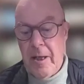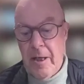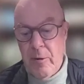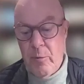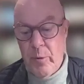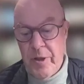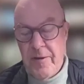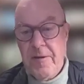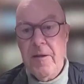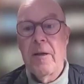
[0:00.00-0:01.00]

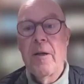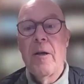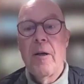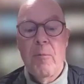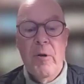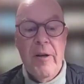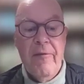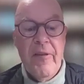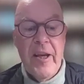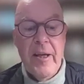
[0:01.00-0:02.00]
with
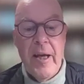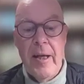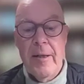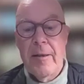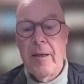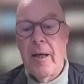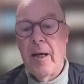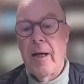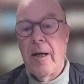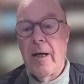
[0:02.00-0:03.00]
whatever they can
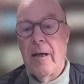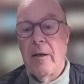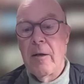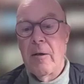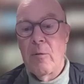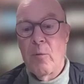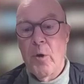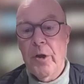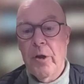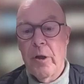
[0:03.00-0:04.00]

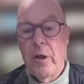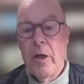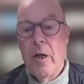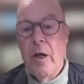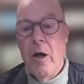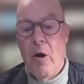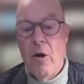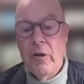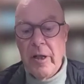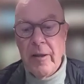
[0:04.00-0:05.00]
work
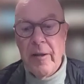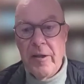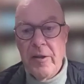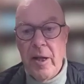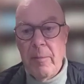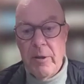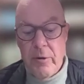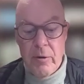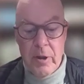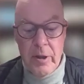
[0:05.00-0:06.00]
on in their stables
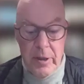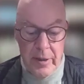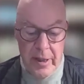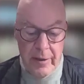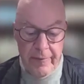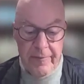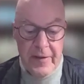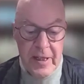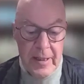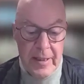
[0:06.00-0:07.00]
or their
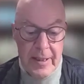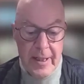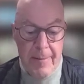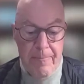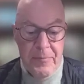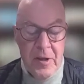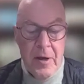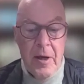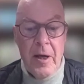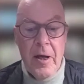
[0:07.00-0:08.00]
fields,
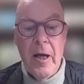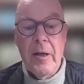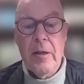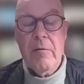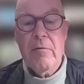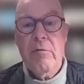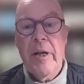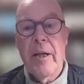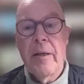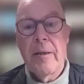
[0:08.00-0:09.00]

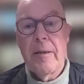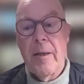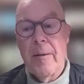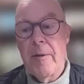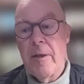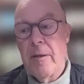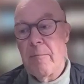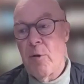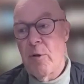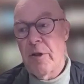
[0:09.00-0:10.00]
create
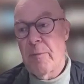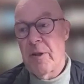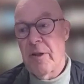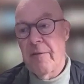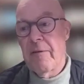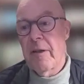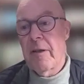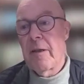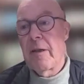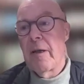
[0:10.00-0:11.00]
more specific
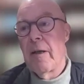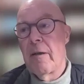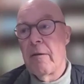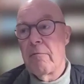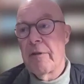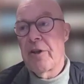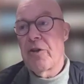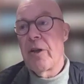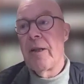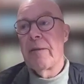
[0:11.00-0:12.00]

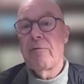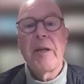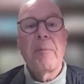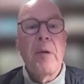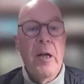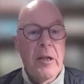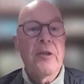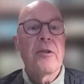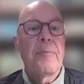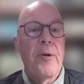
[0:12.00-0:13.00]
regional
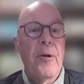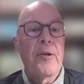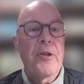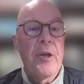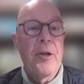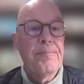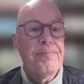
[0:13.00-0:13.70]
trademarks also,